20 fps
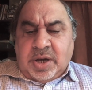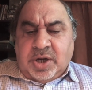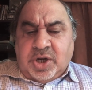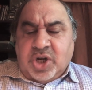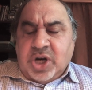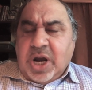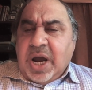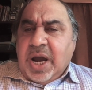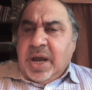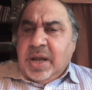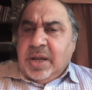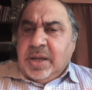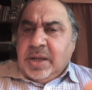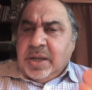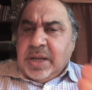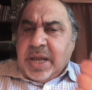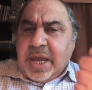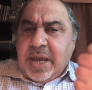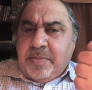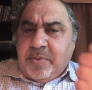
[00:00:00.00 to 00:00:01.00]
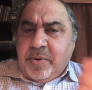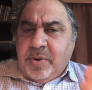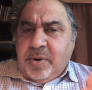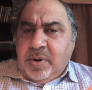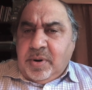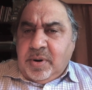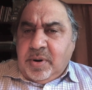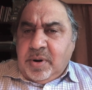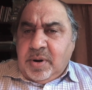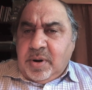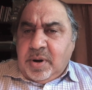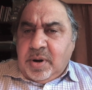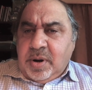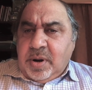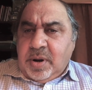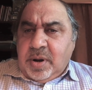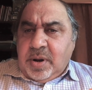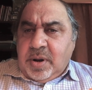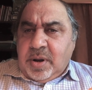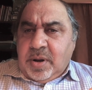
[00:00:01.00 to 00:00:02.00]
Child labor
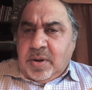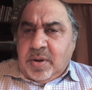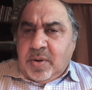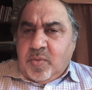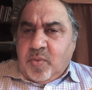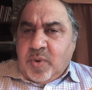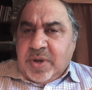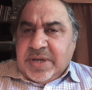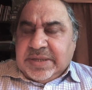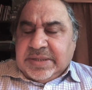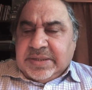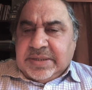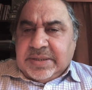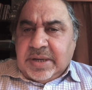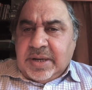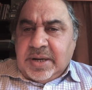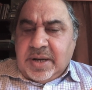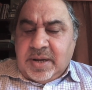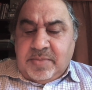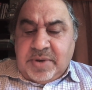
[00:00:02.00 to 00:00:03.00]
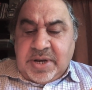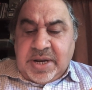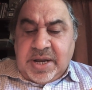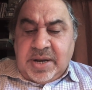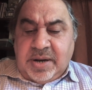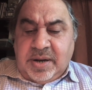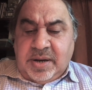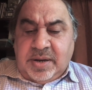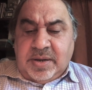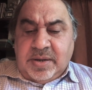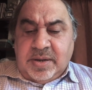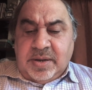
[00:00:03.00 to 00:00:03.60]
was eliminated.